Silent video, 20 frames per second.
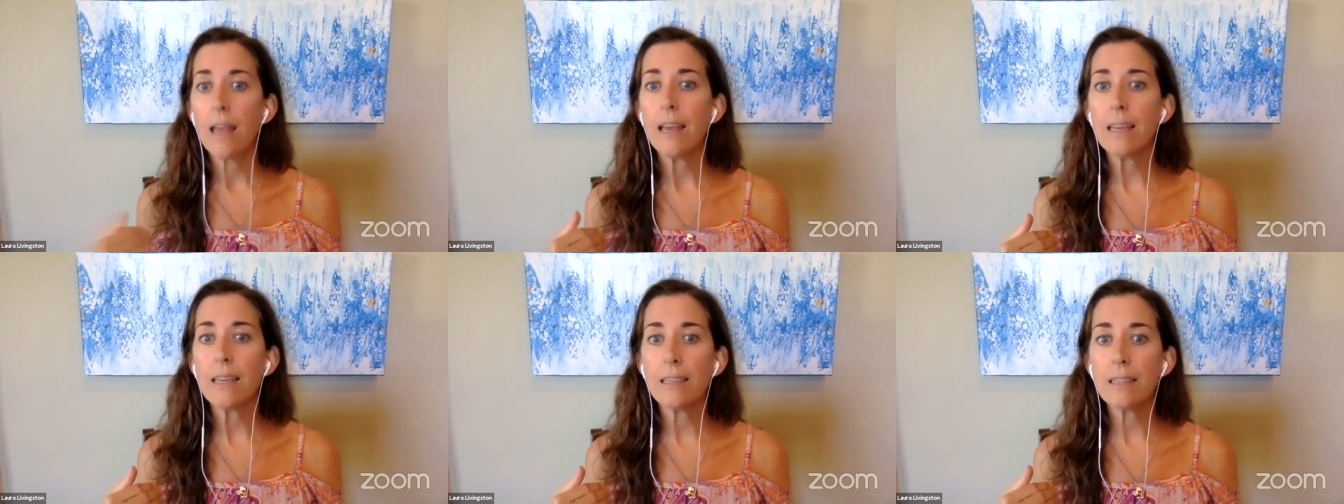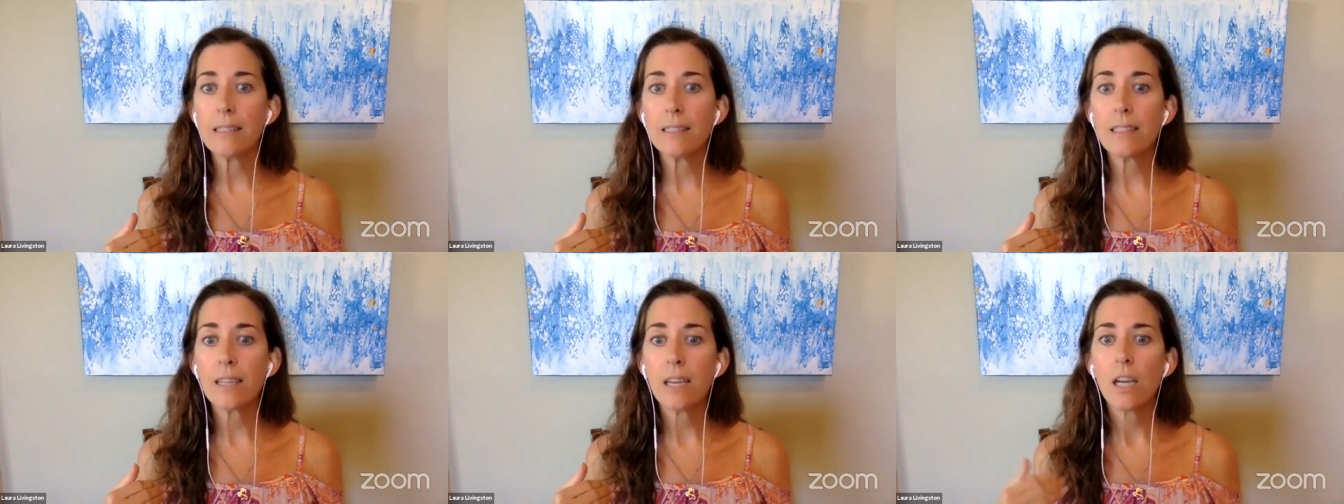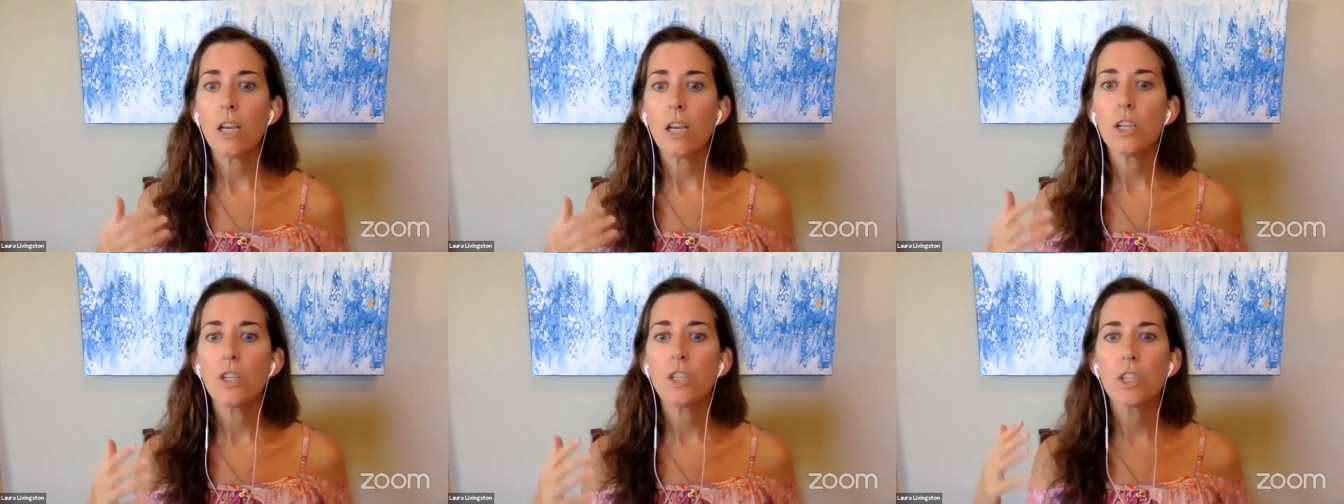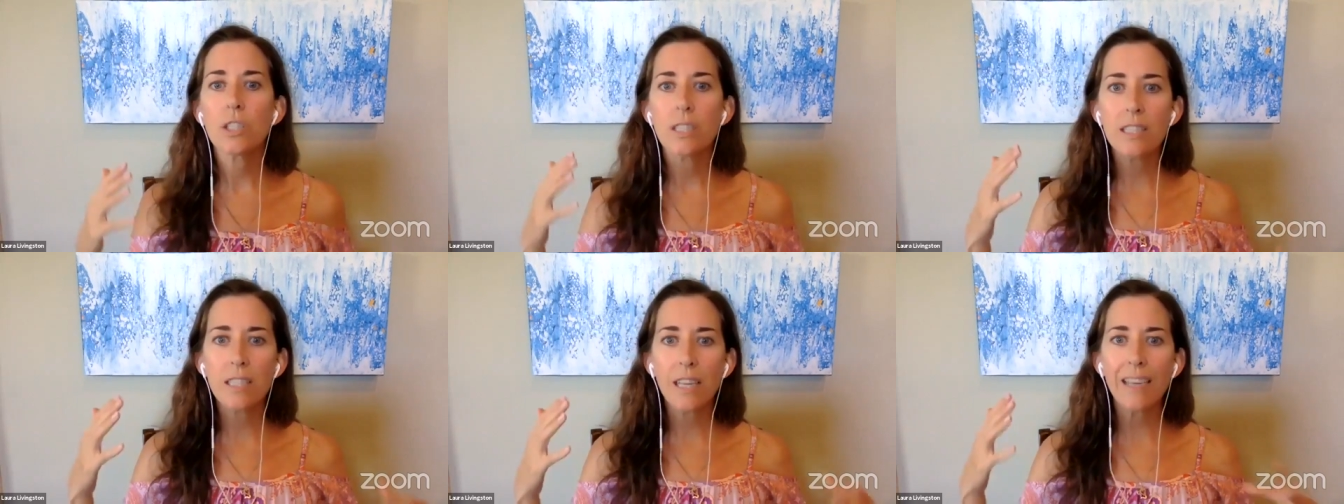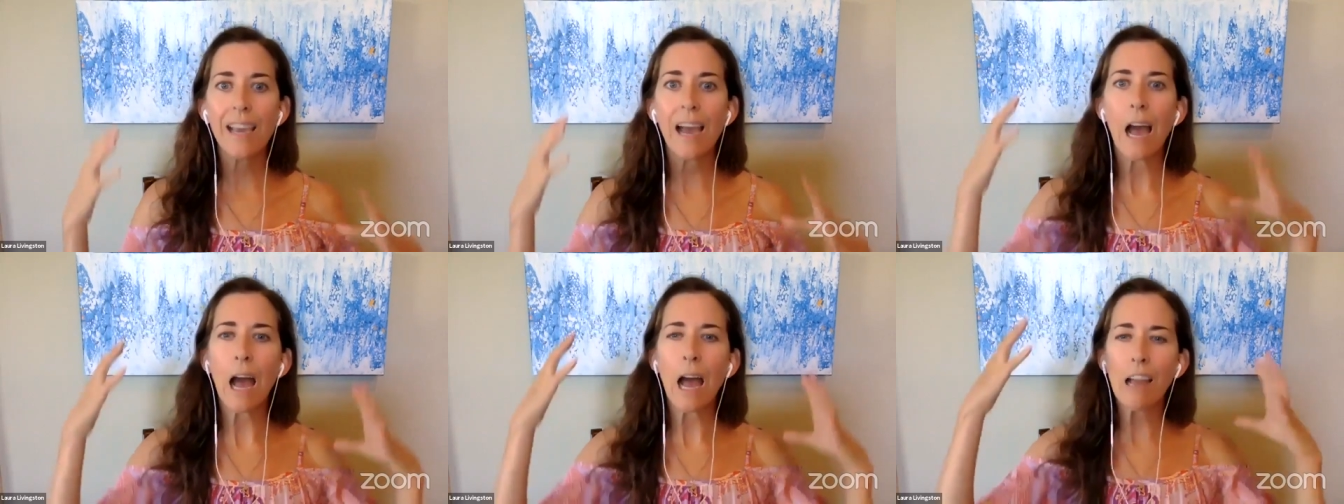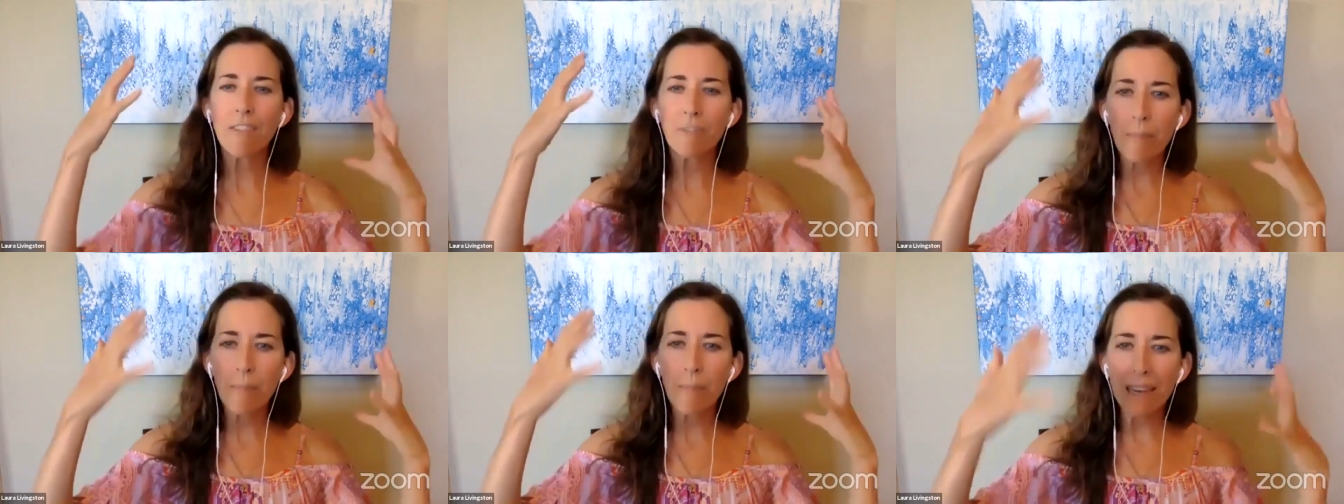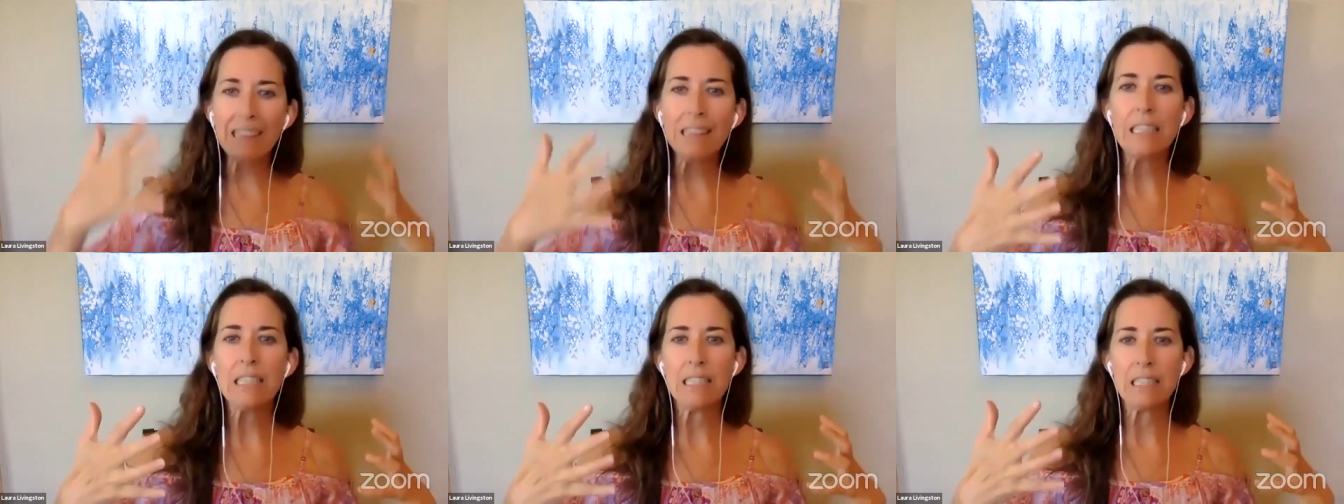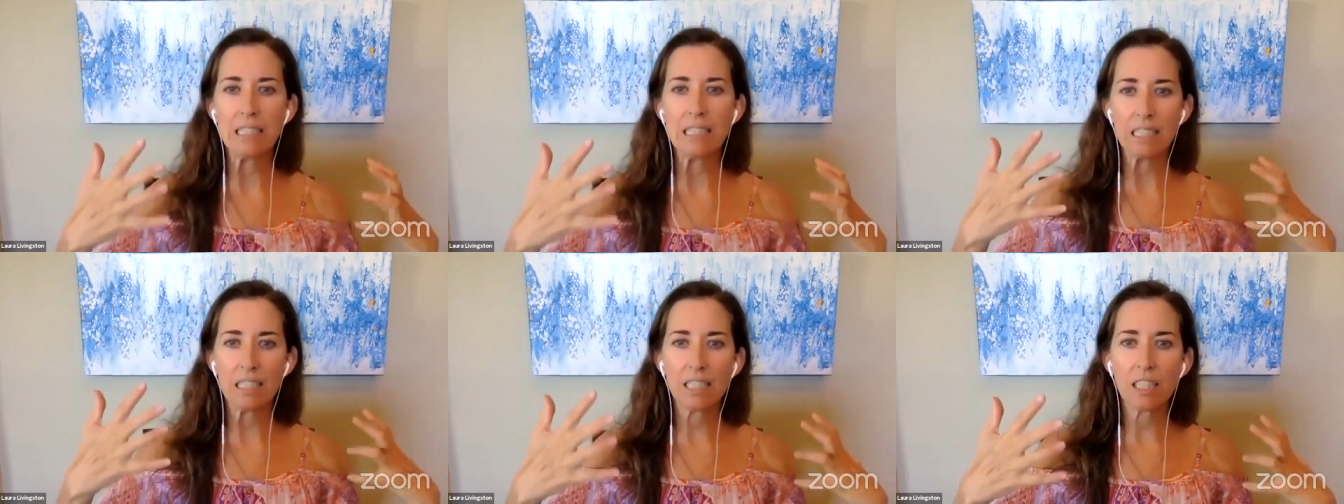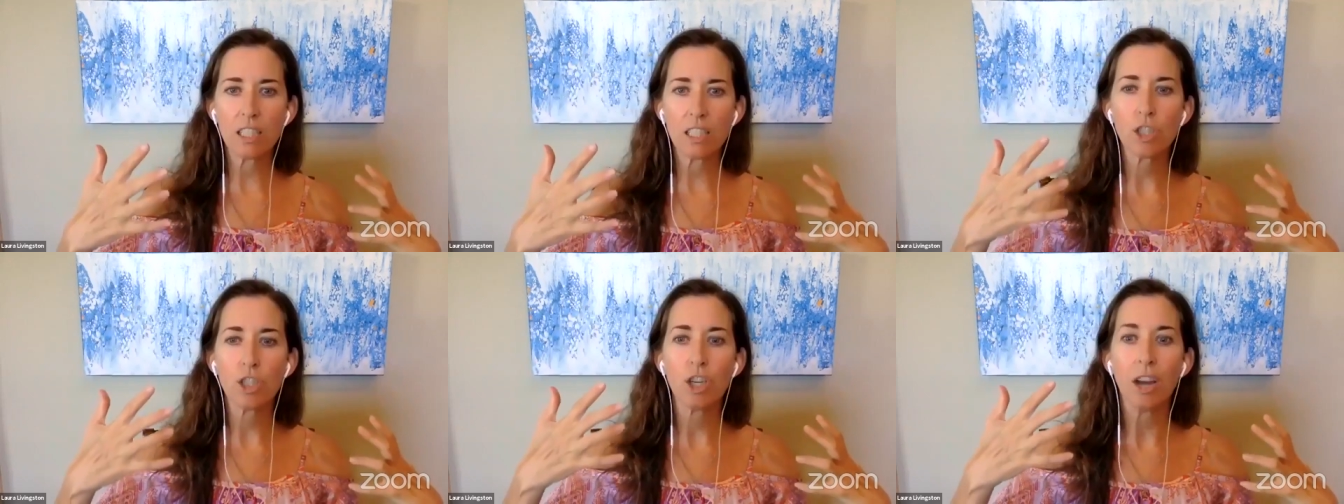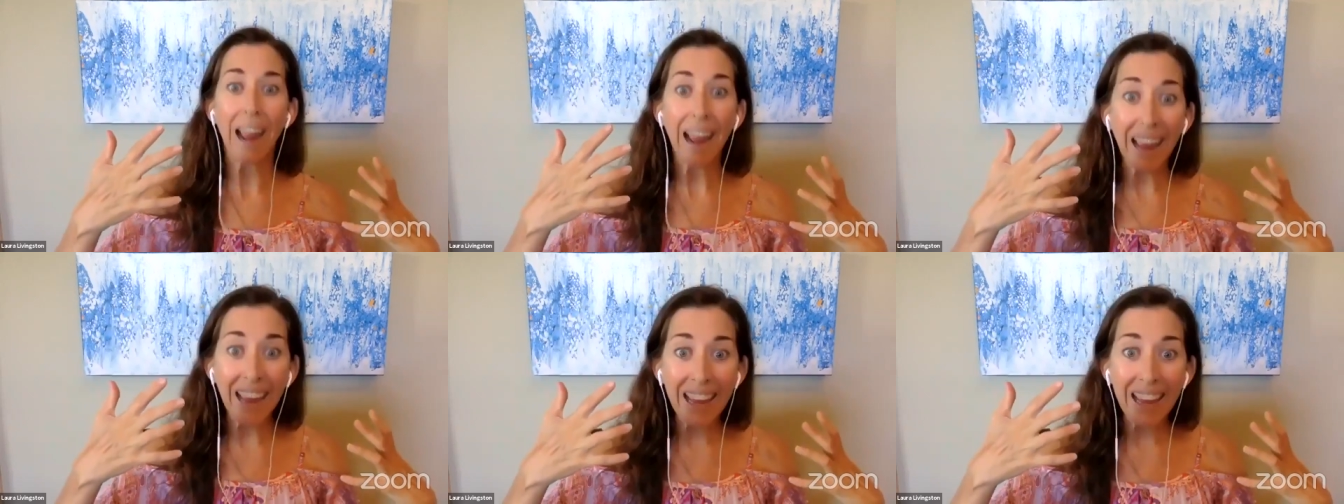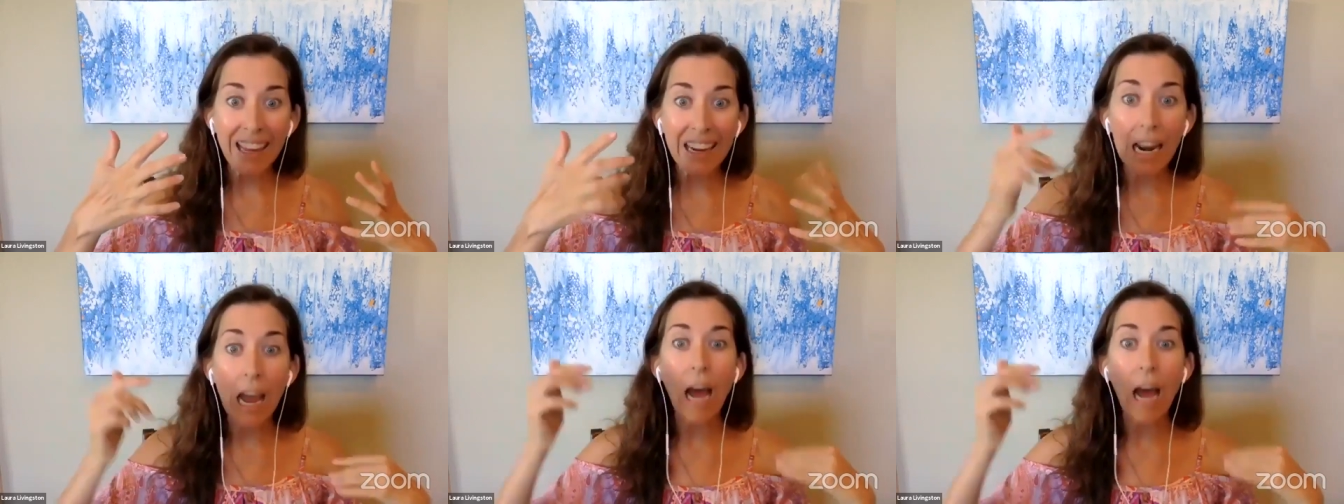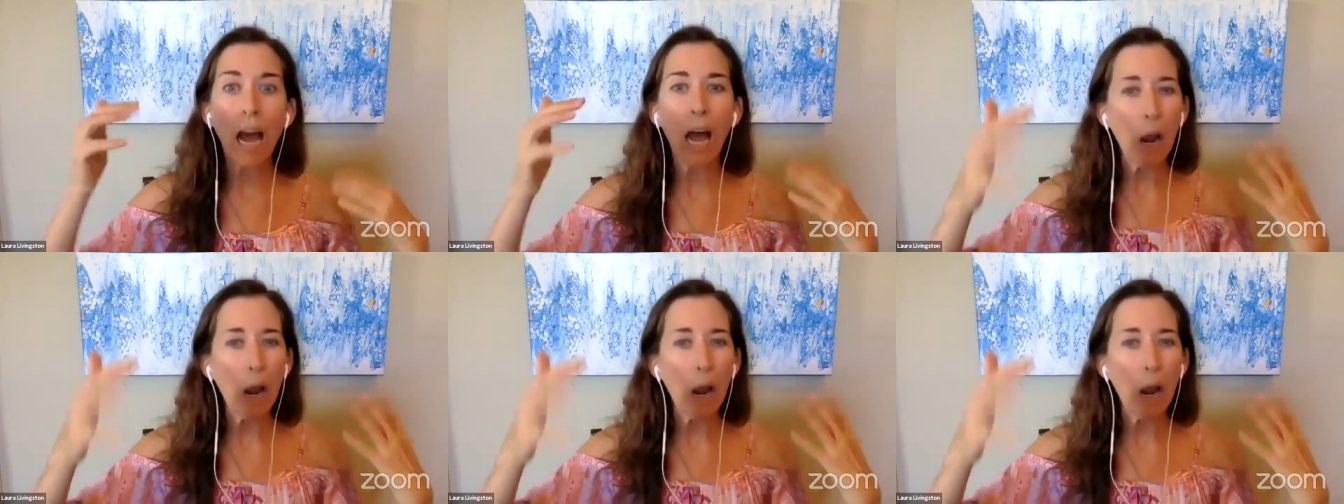is to say I've made this decision and